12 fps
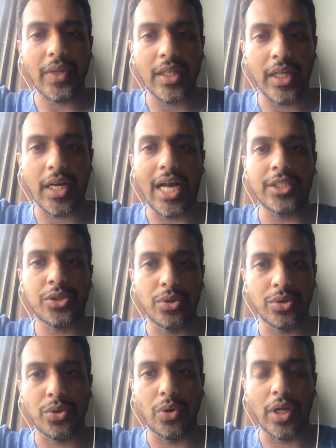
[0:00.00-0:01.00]
the
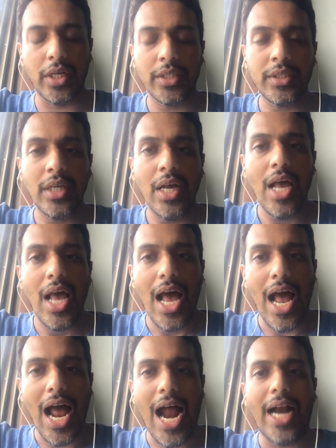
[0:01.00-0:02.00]
gastrosoleus
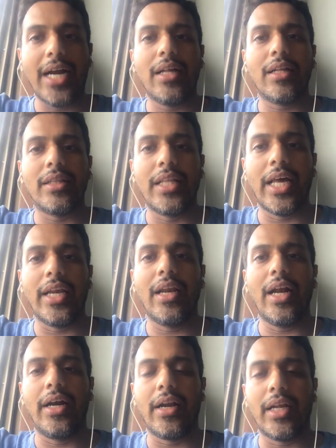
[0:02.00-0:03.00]
and then
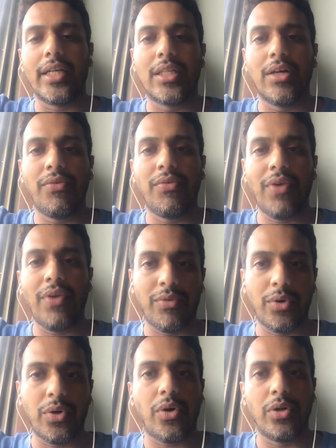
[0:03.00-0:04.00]
address the flat
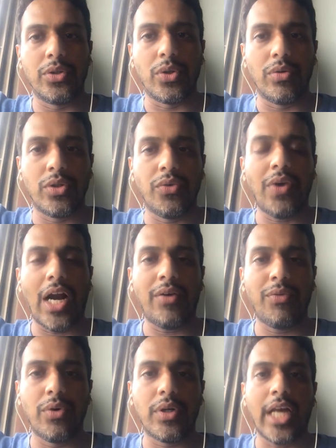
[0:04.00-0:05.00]
foot also. So flat
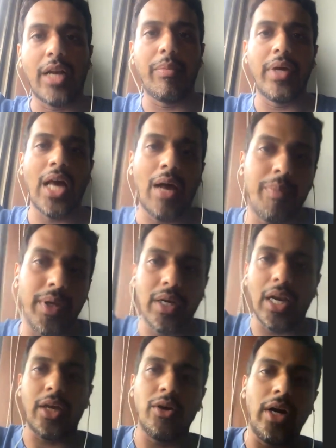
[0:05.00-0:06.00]
foot can be happen
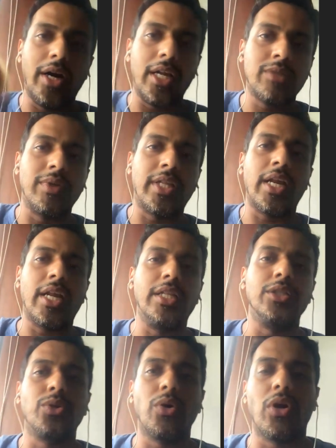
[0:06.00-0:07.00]
like addressed with an
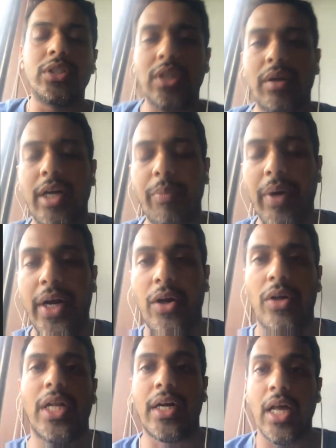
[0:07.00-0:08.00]
insole or depending
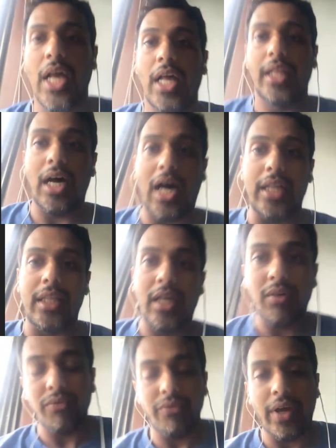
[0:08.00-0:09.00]
on that. The other
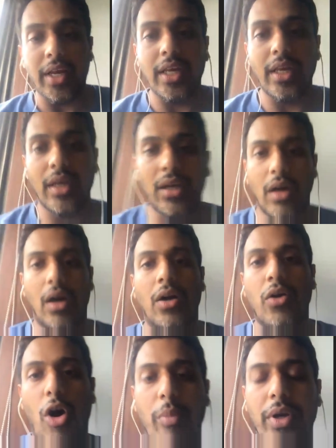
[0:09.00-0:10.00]
very
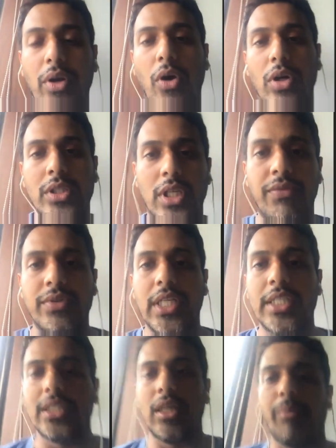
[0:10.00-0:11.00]
common cause, if
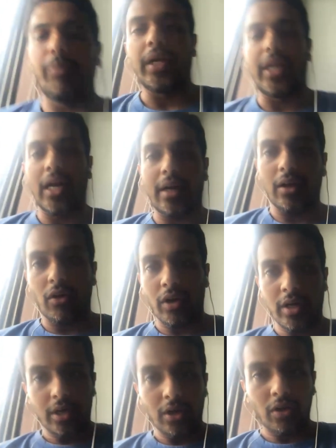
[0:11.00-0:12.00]
this is a pediatric or
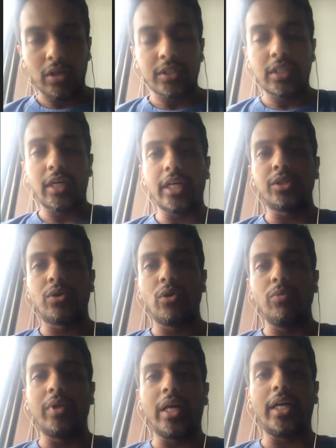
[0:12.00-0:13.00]
an adolescent age
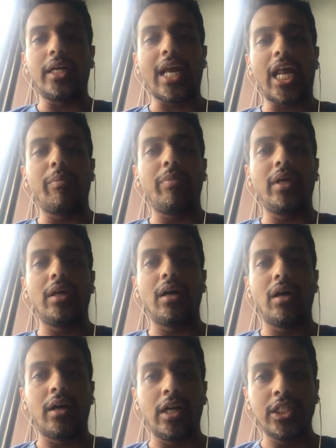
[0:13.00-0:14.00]
group, then it can be
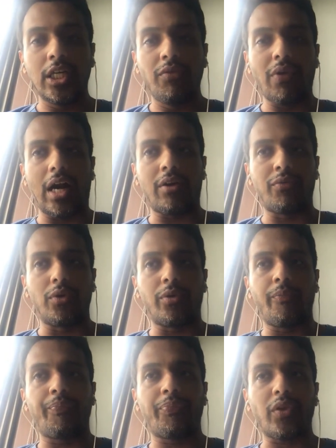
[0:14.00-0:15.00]
a rigid flat foot
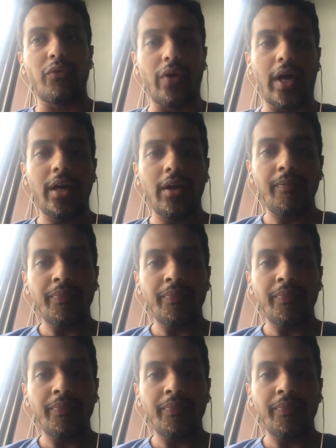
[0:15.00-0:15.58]
where